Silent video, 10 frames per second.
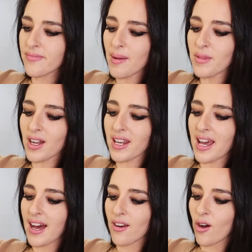I'm not gonna
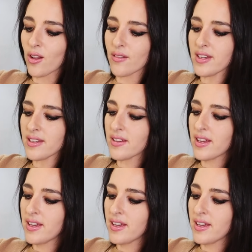add all of it.